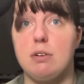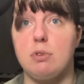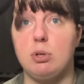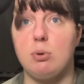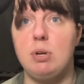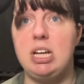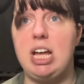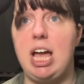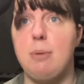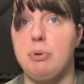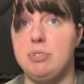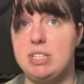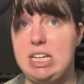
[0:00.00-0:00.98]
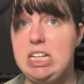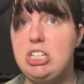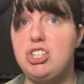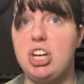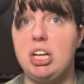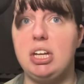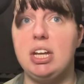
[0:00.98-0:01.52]
of the Green Gables
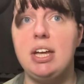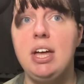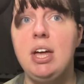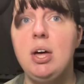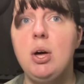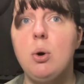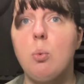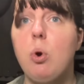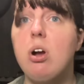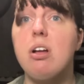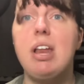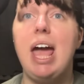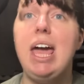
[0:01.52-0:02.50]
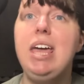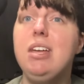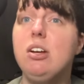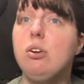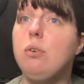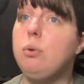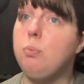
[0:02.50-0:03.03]
kitchen, where an
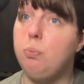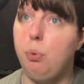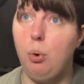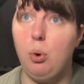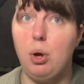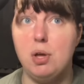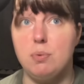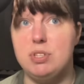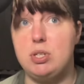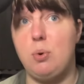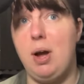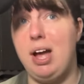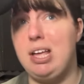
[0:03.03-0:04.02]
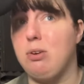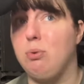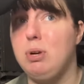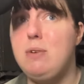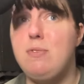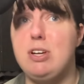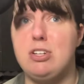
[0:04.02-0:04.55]
eight-year-old boy was crying
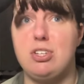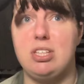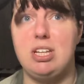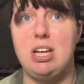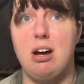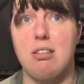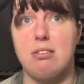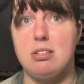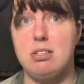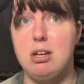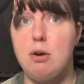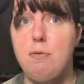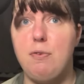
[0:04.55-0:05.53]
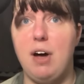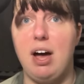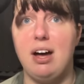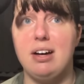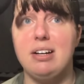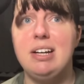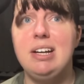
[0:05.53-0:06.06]
grievously on the
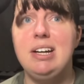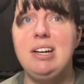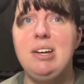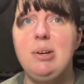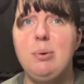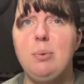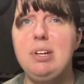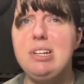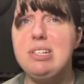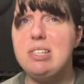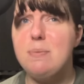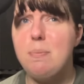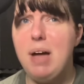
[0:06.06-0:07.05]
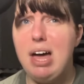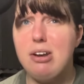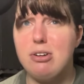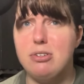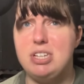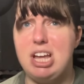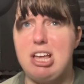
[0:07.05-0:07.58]
sofa. "'What is the
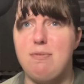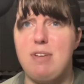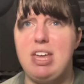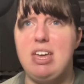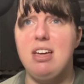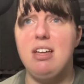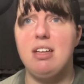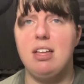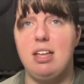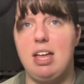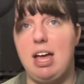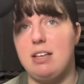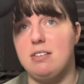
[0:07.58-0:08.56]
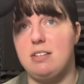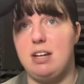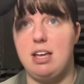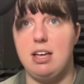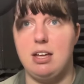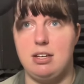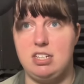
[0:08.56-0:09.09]
matter, Davy?' asked
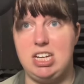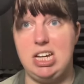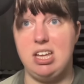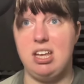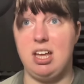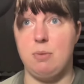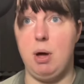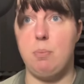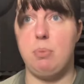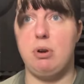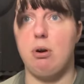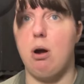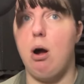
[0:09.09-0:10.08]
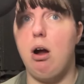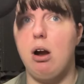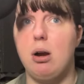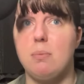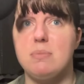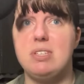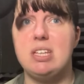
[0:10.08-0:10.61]
Anne, taking him up in her
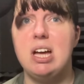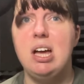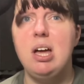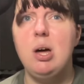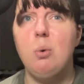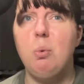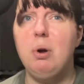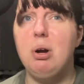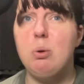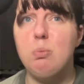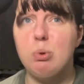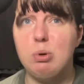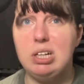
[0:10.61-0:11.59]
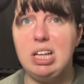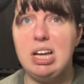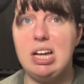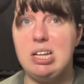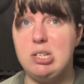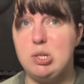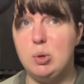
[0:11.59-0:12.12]
arms. "'Where are Marilla
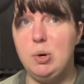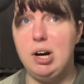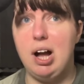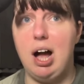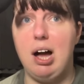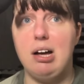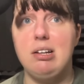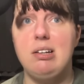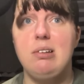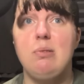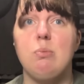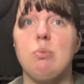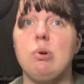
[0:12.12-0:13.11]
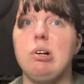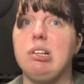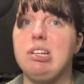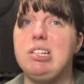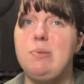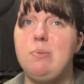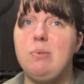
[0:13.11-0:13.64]
and Dora?'
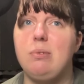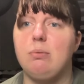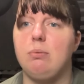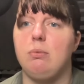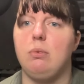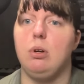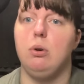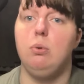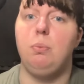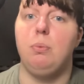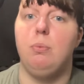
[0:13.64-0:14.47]
"'Marilla's... Uh, nope.